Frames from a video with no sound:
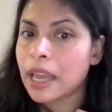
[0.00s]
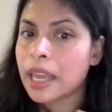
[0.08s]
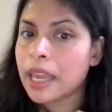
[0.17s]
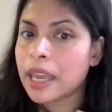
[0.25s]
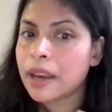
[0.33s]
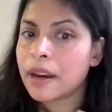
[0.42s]

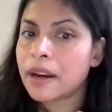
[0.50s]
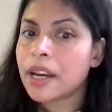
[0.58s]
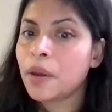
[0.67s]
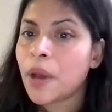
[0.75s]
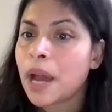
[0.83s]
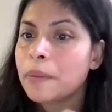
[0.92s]
here
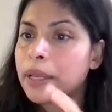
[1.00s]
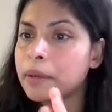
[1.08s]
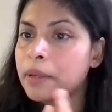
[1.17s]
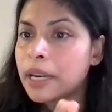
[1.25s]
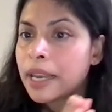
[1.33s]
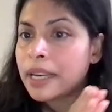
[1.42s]
you have
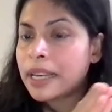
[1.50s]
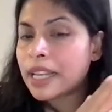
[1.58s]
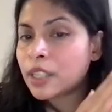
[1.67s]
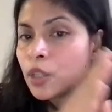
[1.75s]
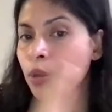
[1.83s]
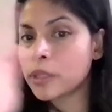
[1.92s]
clearly
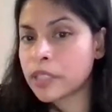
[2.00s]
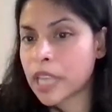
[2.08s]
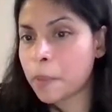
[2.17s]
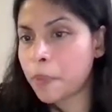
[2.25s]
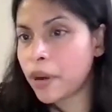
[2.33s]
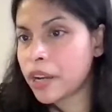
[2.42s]
like
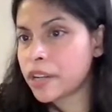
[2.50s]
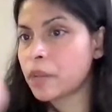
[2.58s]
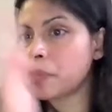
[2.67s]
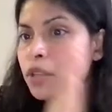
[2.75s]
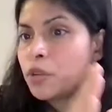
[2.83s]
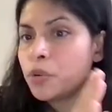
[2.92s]
separation
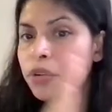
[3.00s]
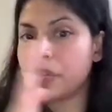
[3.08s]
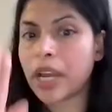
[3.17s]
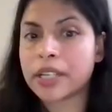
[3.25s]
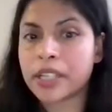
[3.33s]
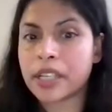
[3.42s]
of the two
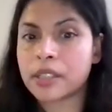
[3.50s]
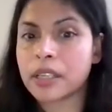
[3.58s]
directions.